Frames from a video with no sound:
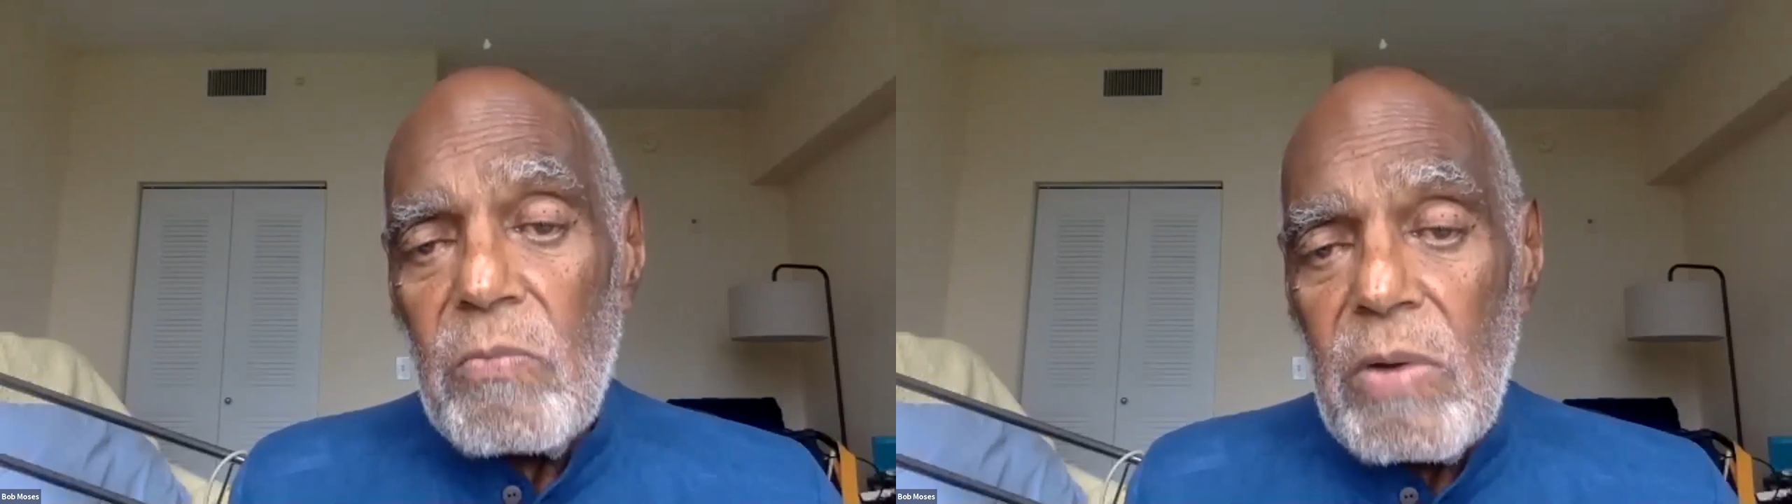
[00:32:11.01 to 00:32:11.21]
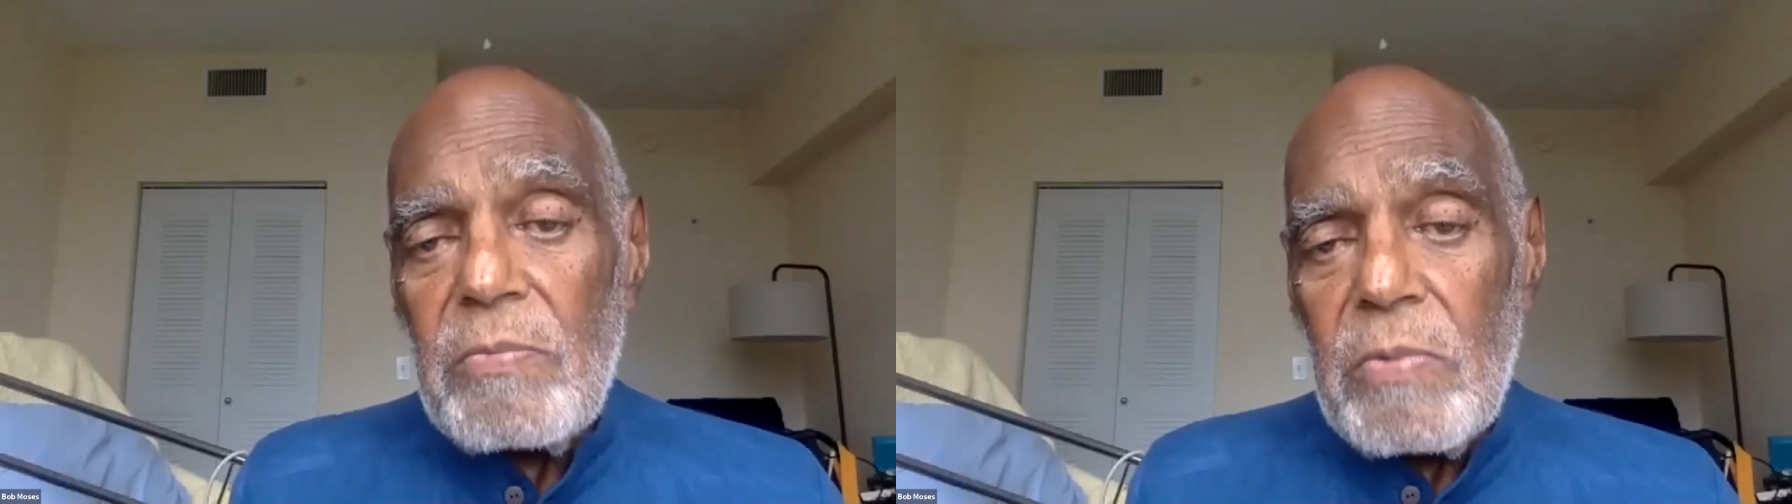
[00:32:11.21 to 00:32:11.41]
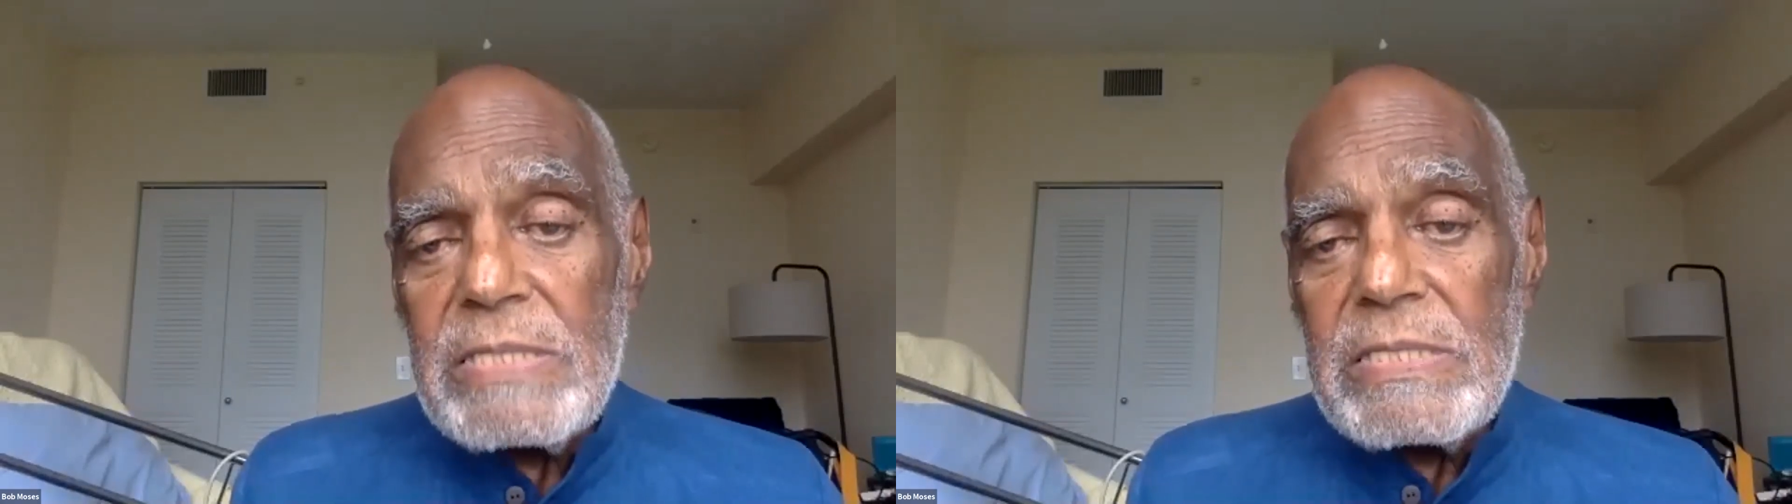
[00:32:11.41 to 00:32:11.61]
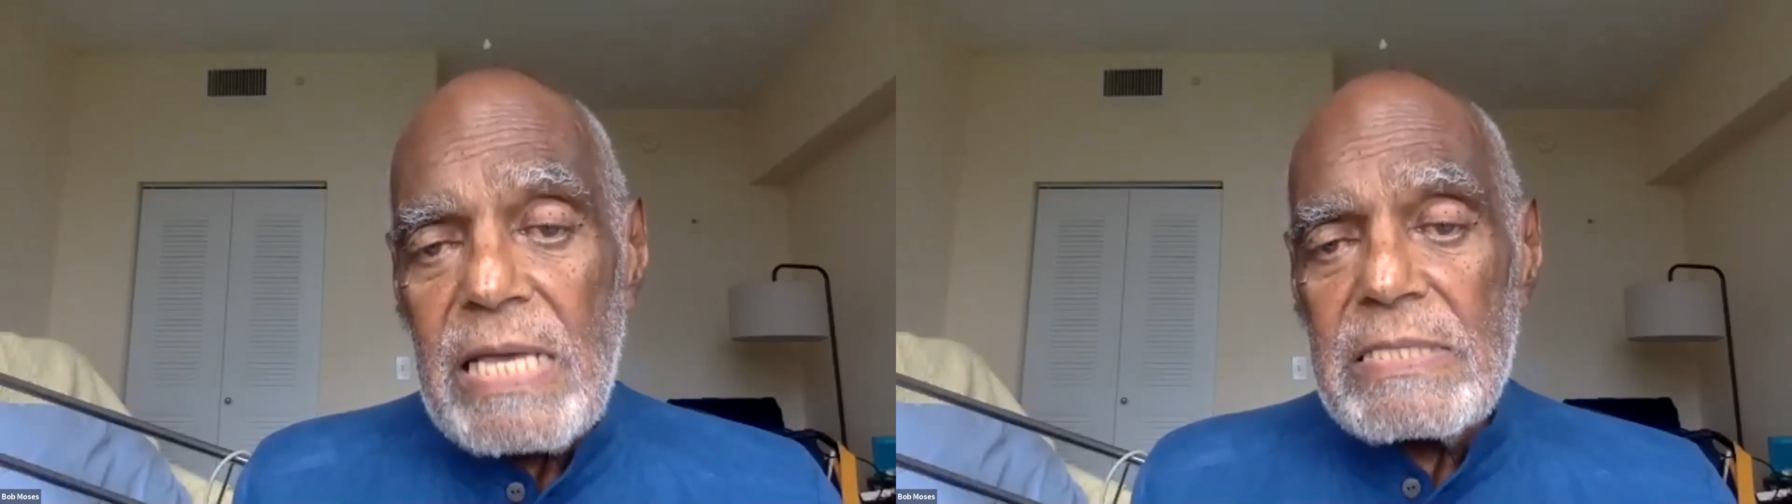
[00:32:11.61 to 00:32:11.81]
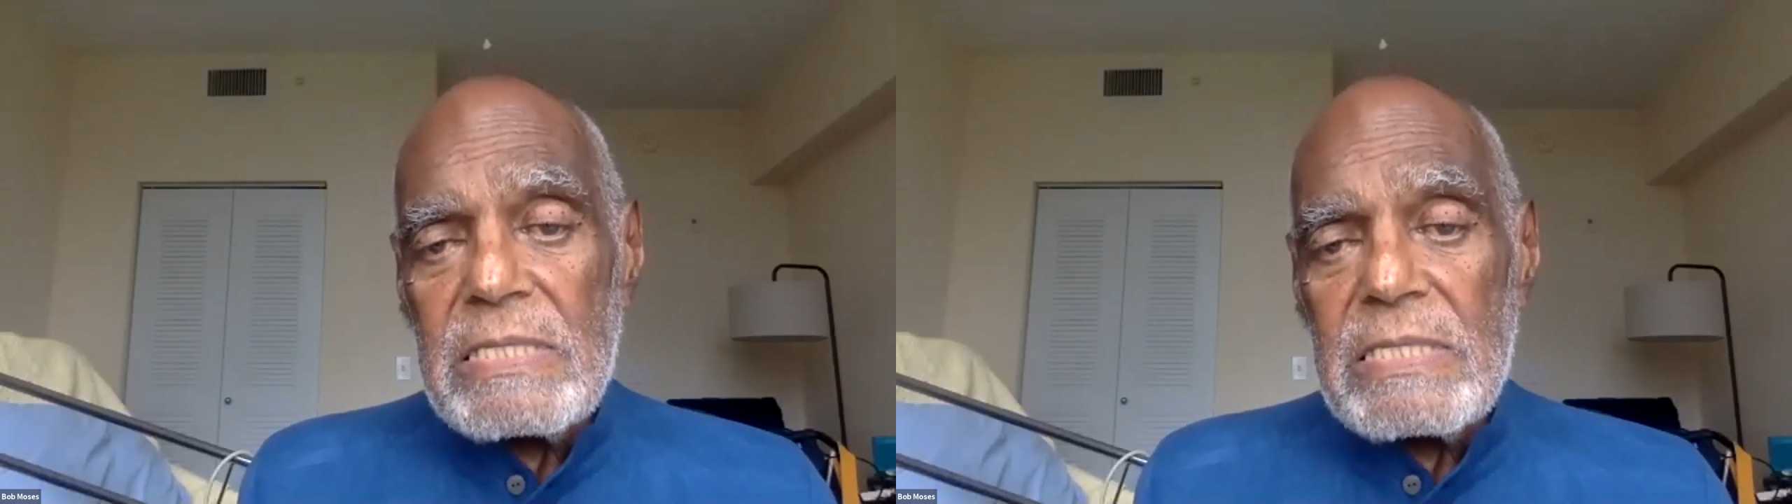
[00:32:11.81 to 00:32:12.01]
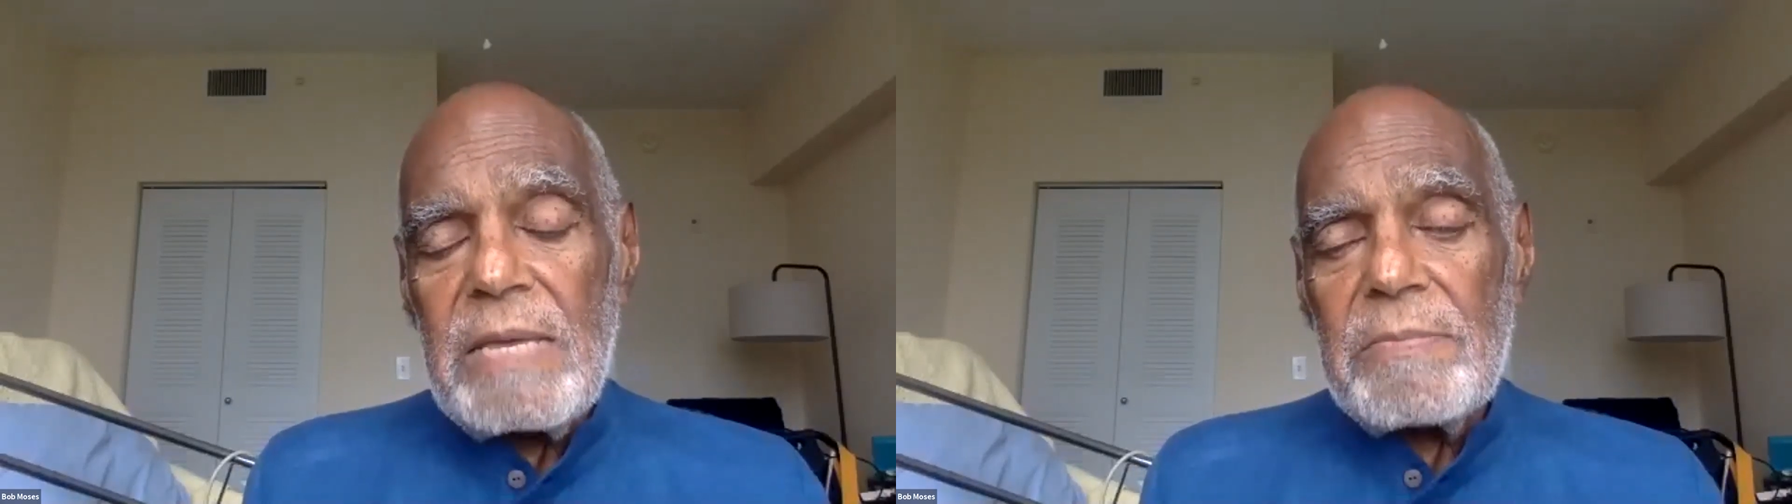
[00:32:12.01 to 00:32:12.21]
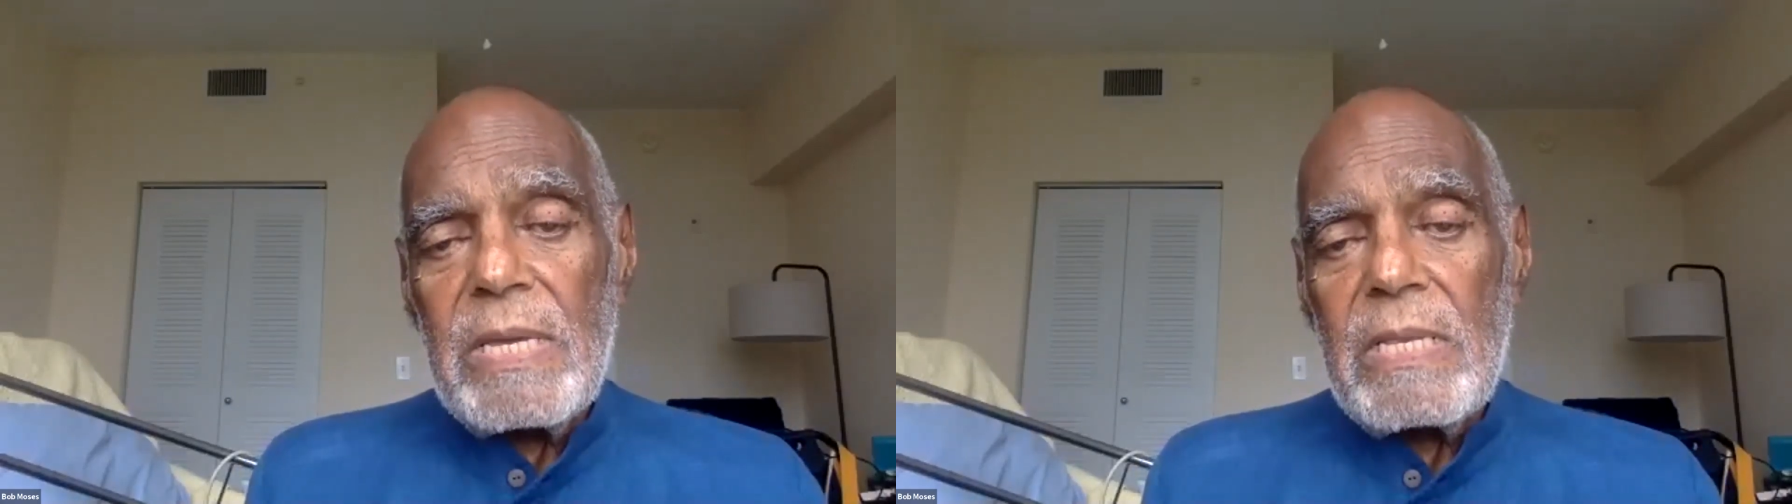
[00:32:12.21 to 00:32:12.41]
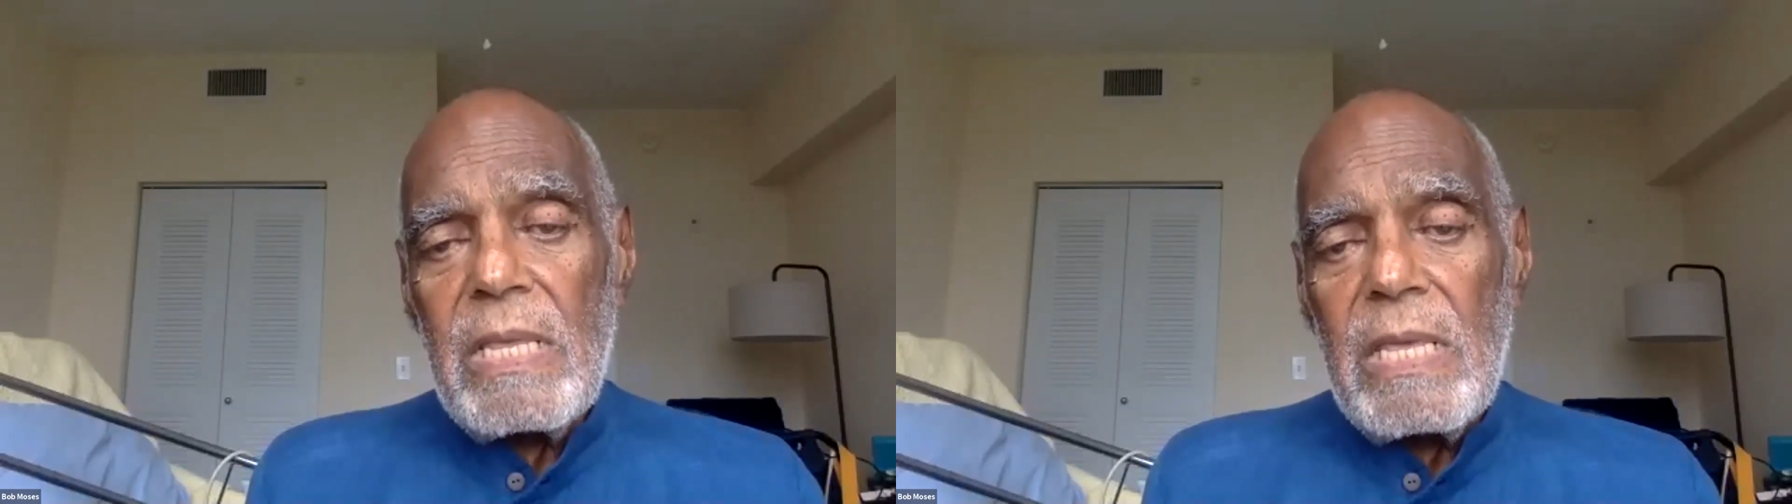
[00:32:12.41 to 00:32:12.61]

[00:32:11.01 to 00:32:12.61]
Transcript: what was that statement?